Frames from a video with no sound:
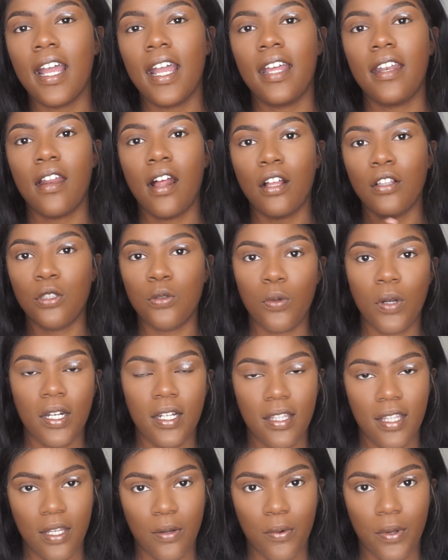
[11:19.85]
and not do
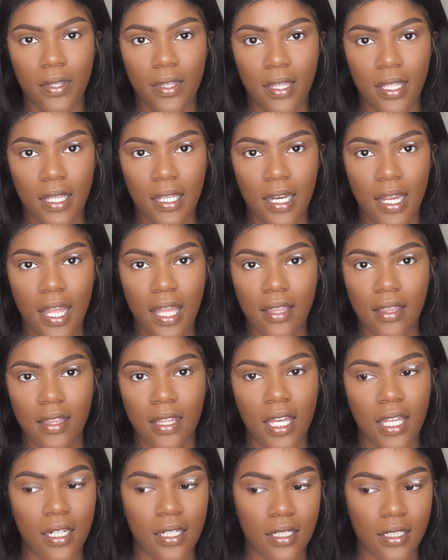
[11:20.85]
anything with it, and
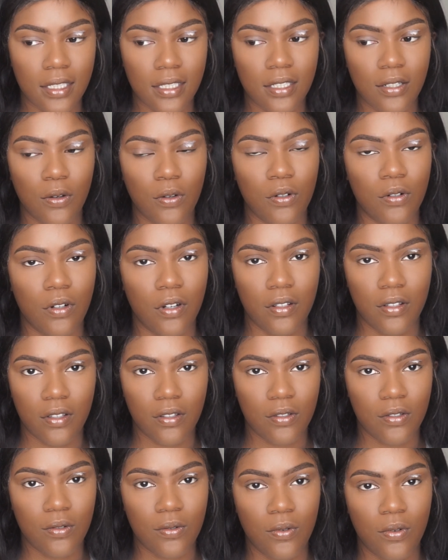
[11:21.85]
then go to
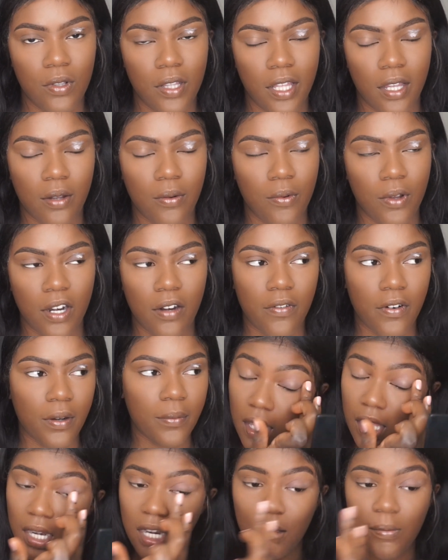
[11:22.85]
nursing school, like whatever.
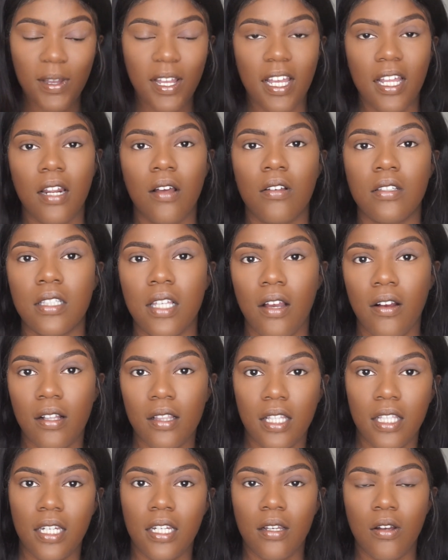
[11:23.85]
And in my head I was
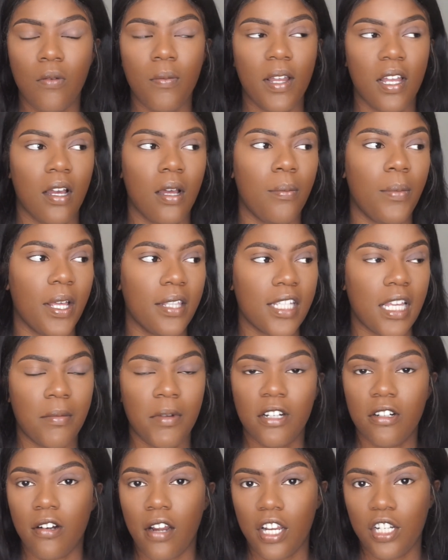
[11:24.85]
calculating, oh my god, by the time
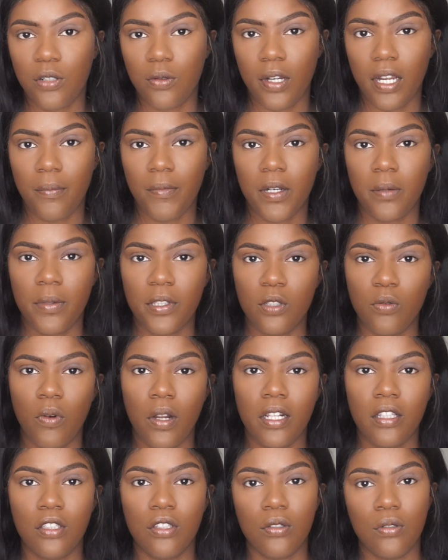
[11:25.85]
I graduate I'm gonna be
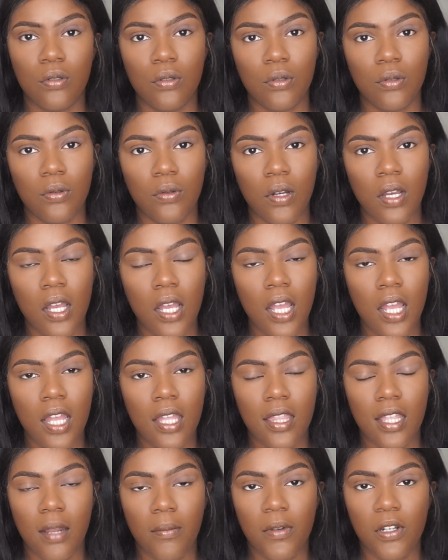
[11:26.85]
22,
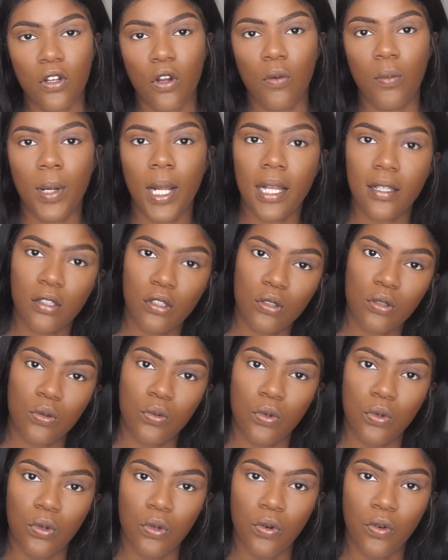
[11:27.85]
then I'm gonna go back to
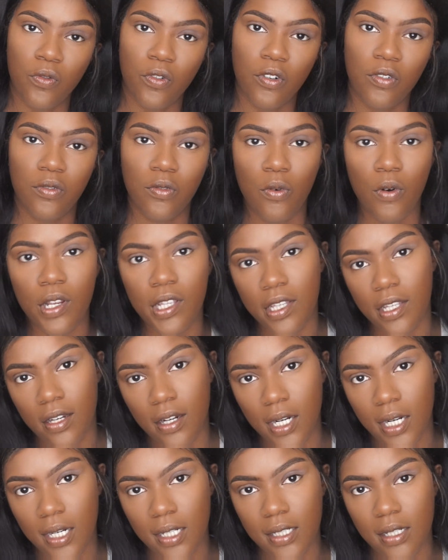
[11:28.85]
school for 4
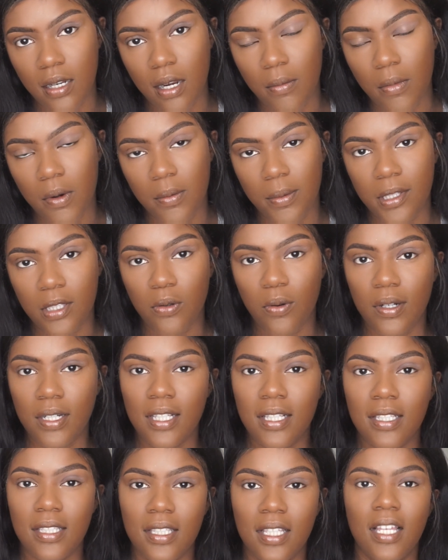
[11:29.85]
years, and I'm gonna be
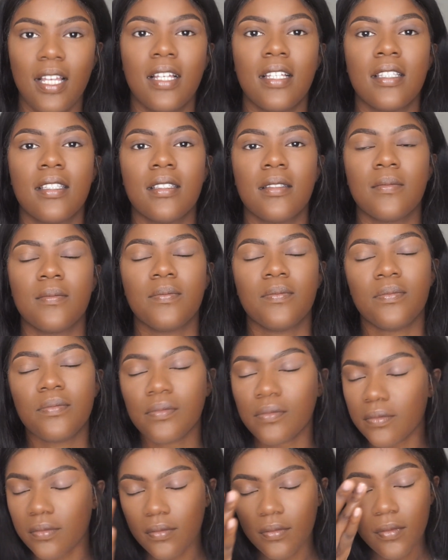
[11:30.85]
26.
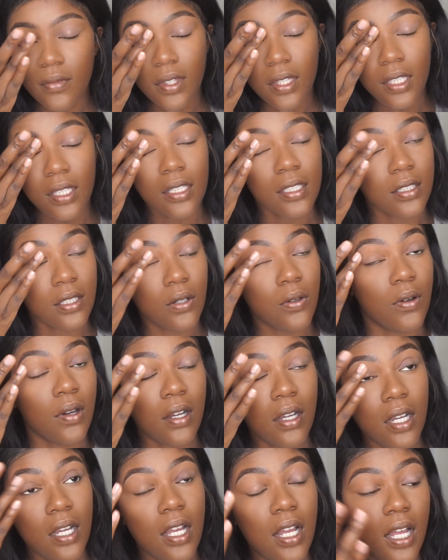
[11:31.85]

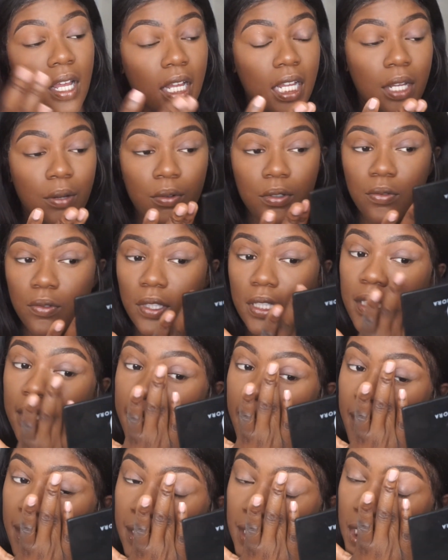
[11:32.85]
So it was really
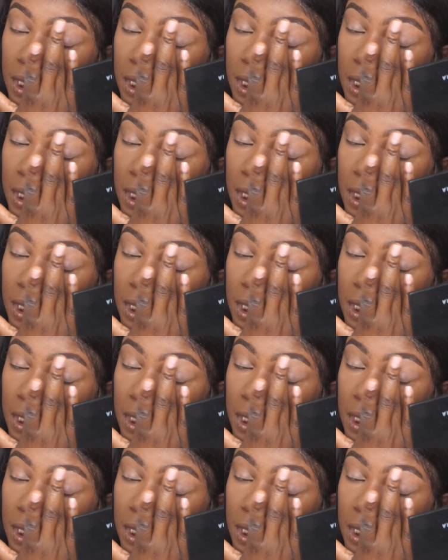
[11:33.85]
getting